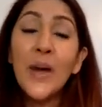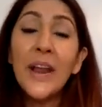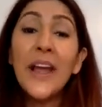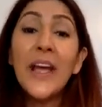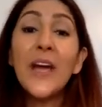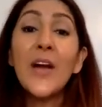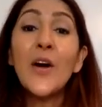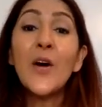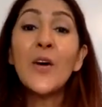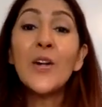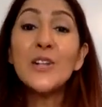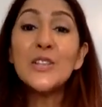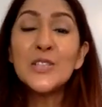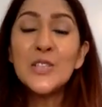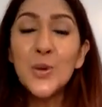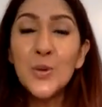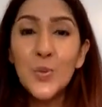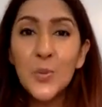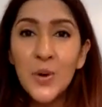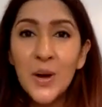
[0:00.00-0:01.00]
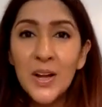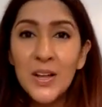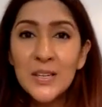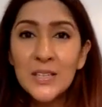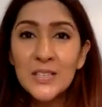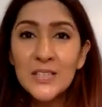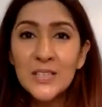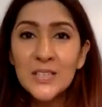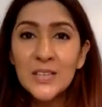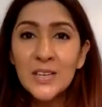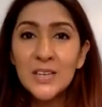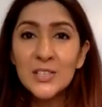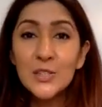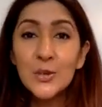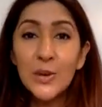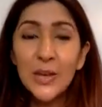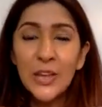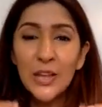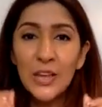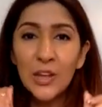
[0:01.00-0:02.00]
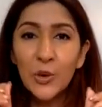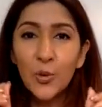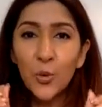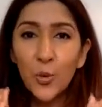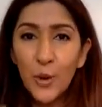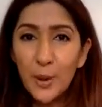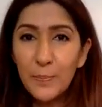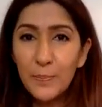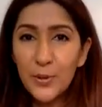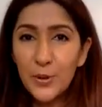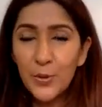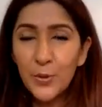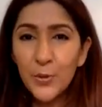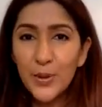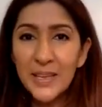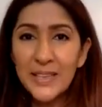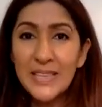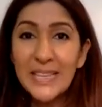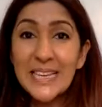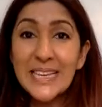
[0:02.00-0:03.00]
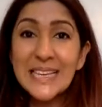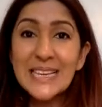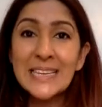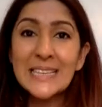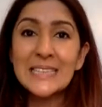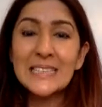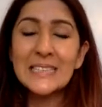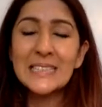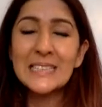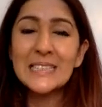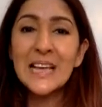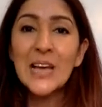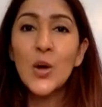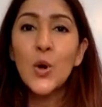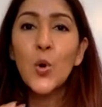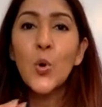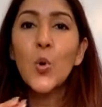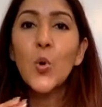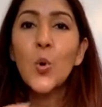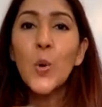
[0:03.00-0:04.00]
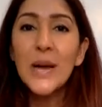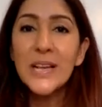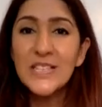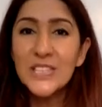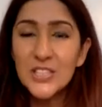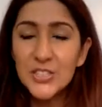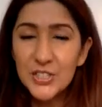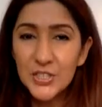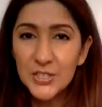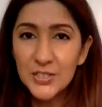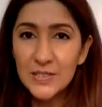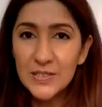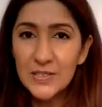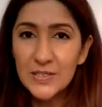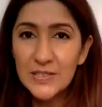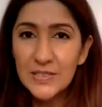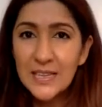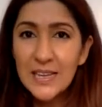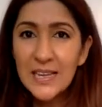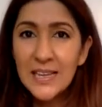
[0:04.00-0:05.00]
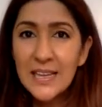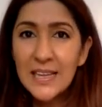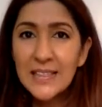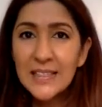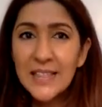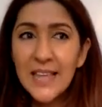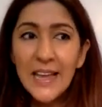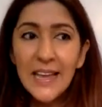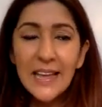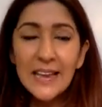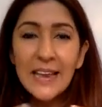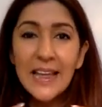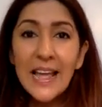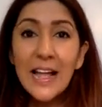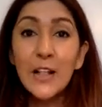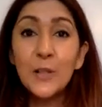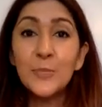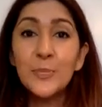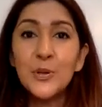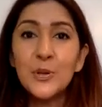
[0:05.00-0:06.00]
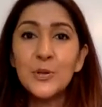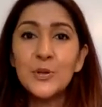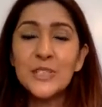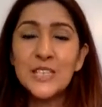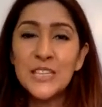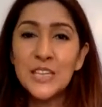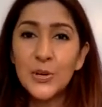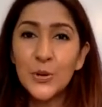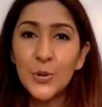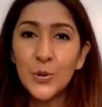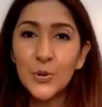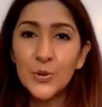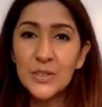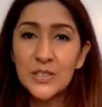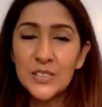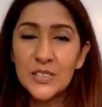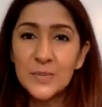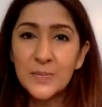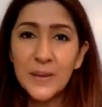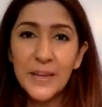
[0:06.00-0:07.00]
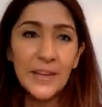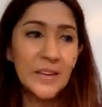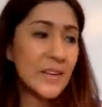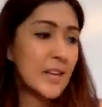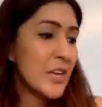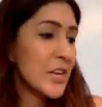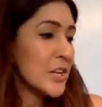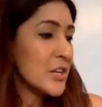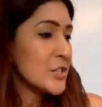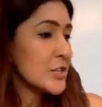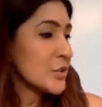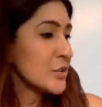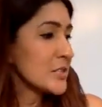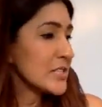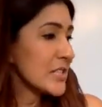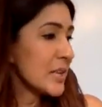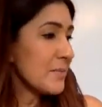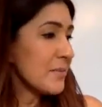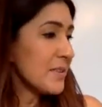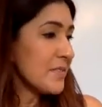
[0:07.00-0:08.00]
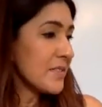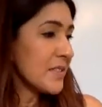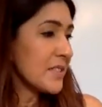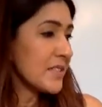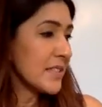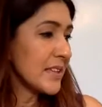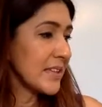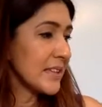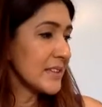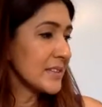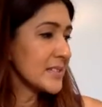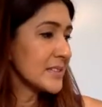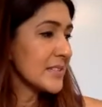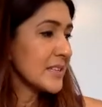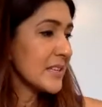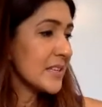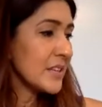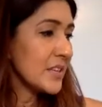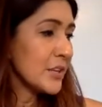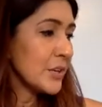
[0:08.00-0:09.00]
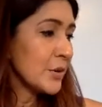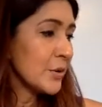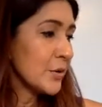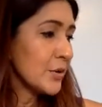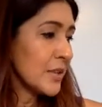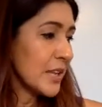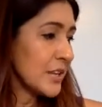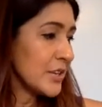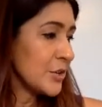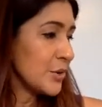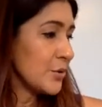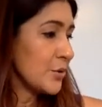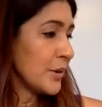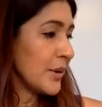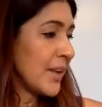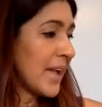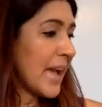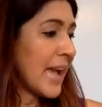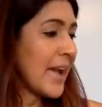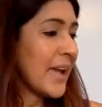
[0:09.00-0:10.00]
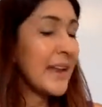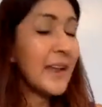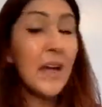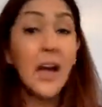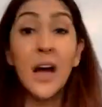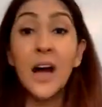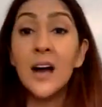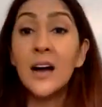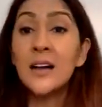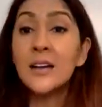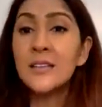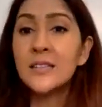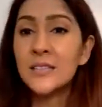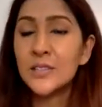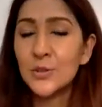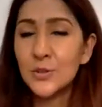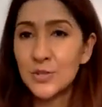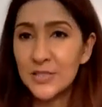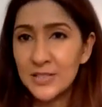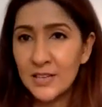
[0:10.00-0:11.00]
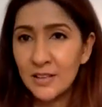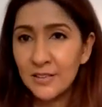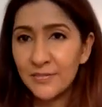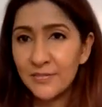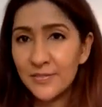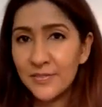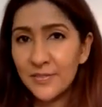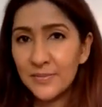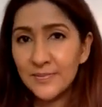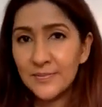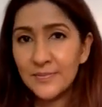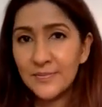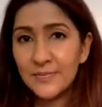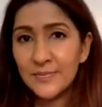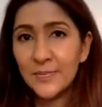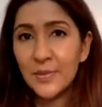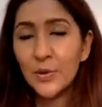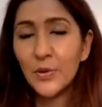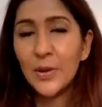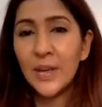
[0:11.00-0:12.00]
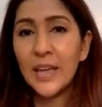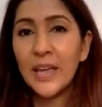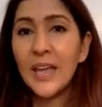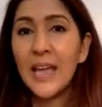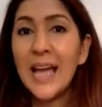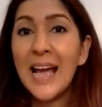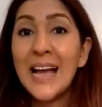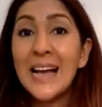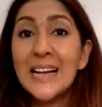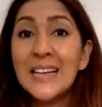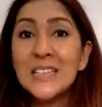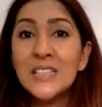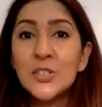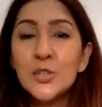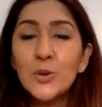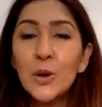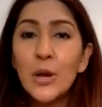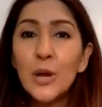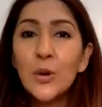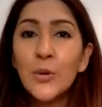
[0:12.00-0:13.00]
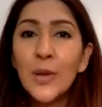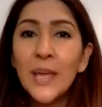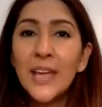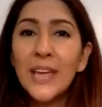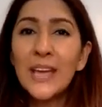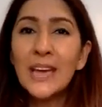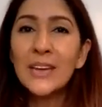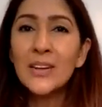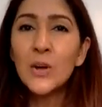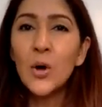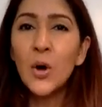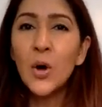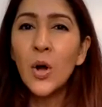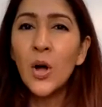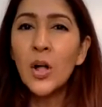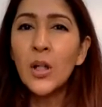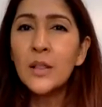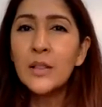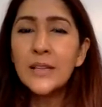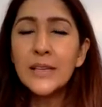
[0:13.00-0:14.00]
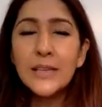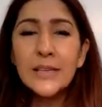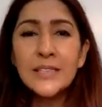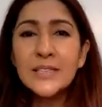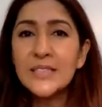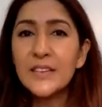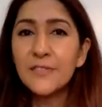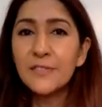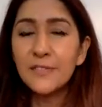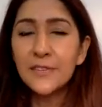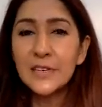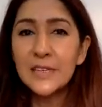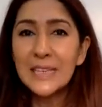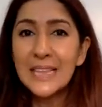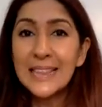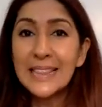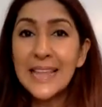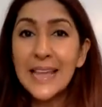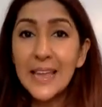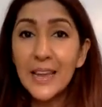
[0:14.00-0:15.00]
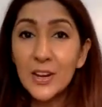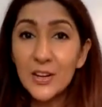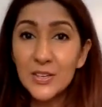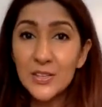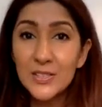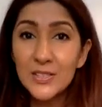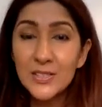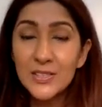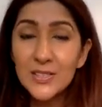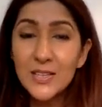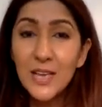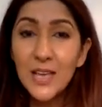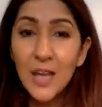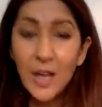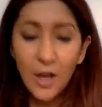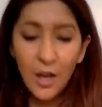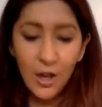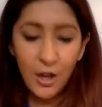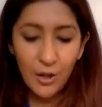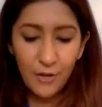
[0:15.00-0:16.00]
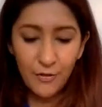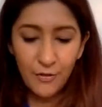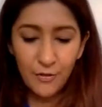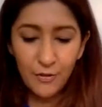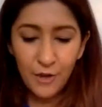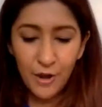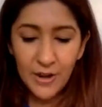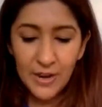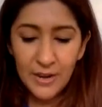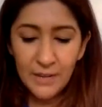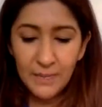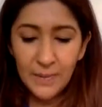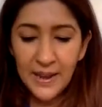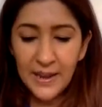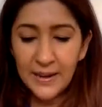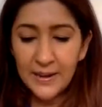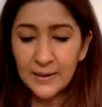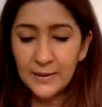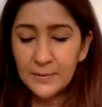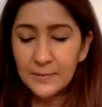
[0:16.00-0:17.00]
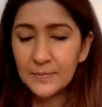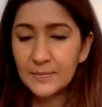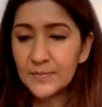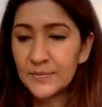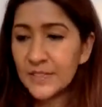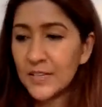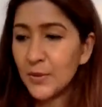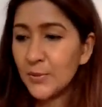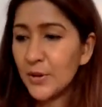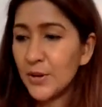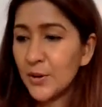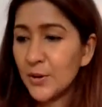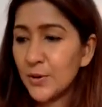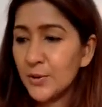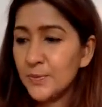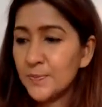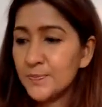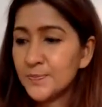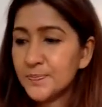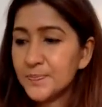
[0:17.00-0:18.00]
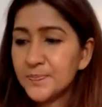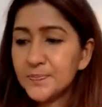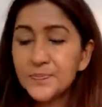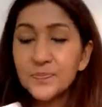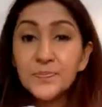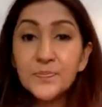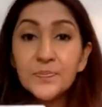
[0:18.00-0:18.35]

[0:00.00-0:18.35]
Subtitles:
what I also want to equip you with is questions that can help you decode this pain. So some of the things, that you can ask yourself, okay, as you are looking at all these different layers of chronic pain. Here we go.